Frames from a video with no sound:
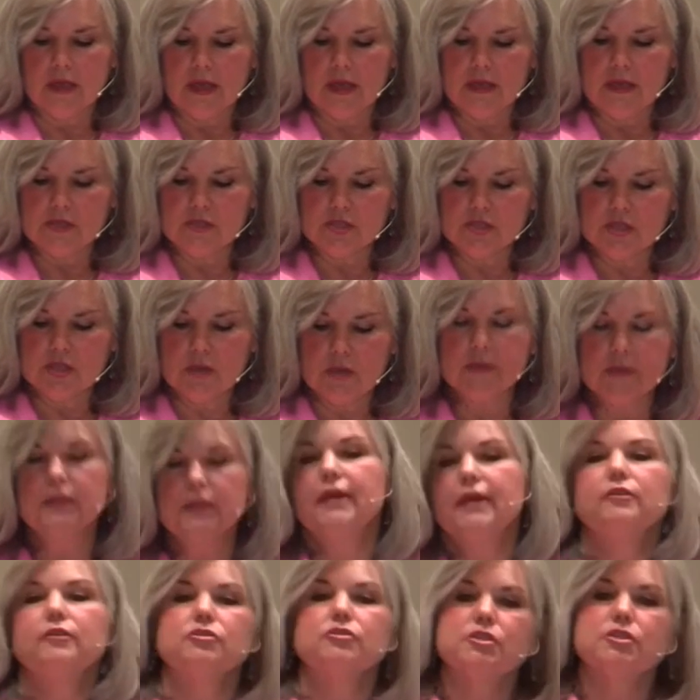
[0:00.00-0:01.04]
and she told me
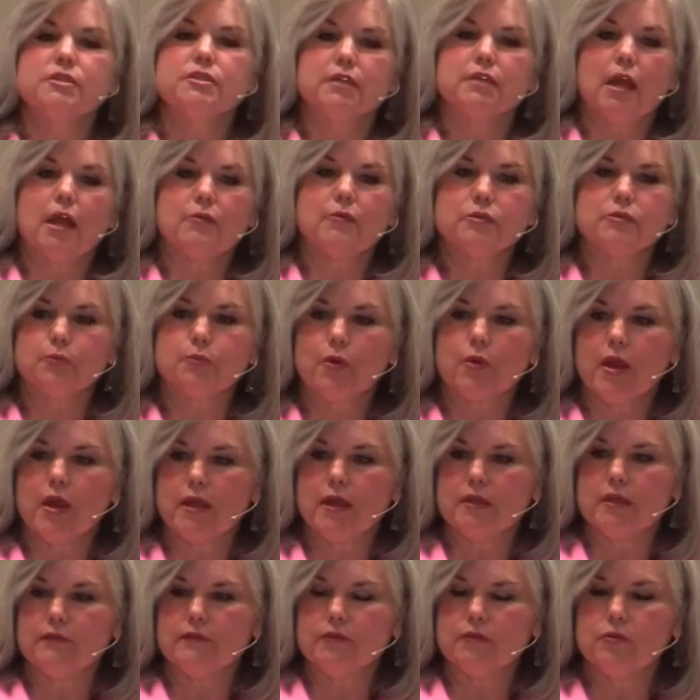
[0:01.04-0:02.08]
later, she said, I was
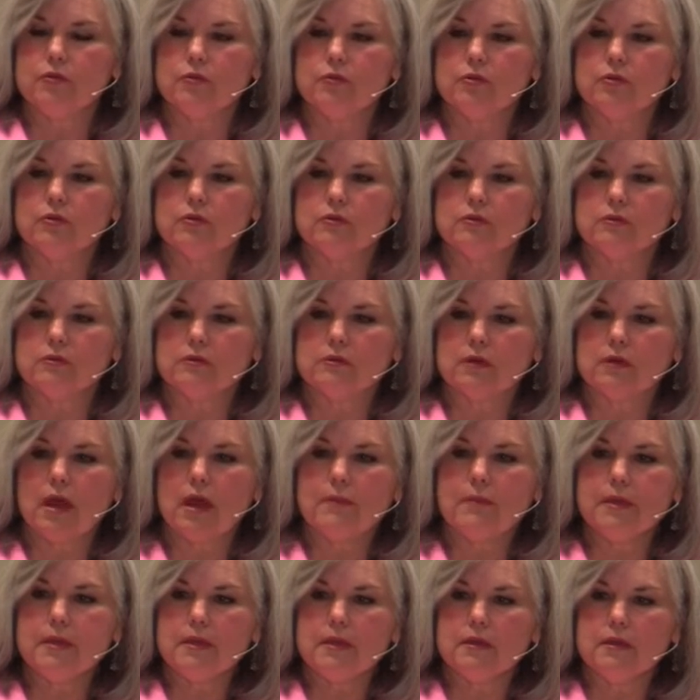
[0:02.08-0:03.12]
praying if you were
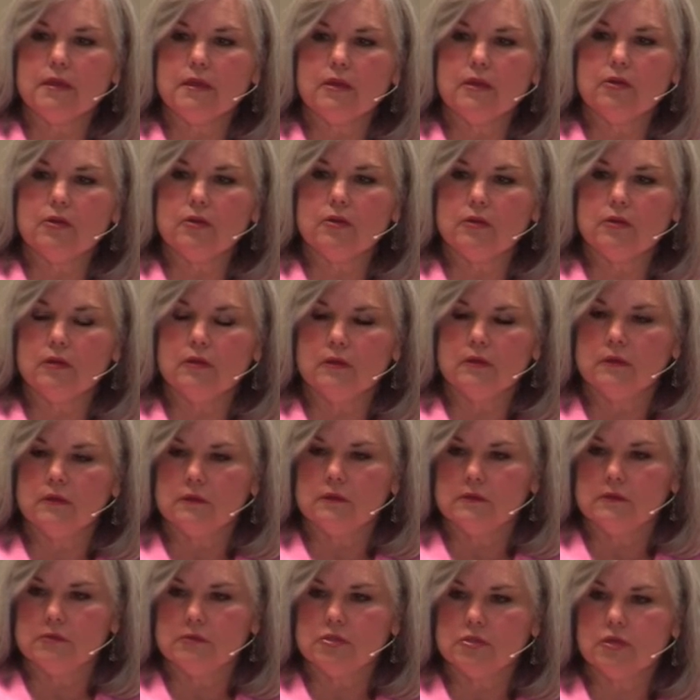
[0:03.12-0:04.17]
coming here
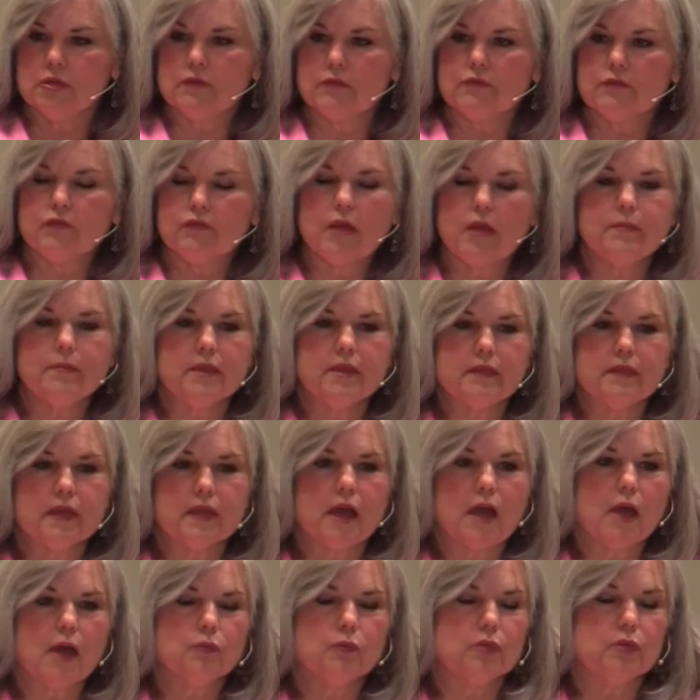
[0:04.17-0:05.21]
to confront me that
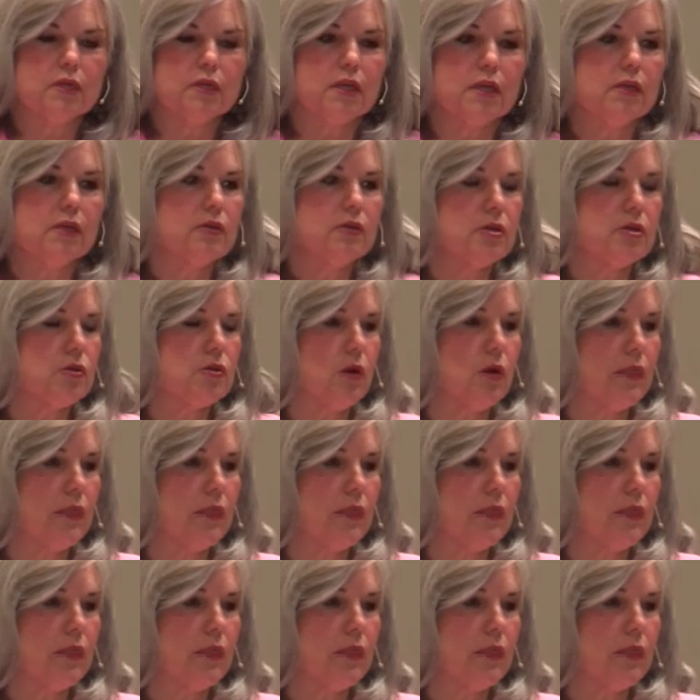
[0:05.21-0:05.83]
God would kill you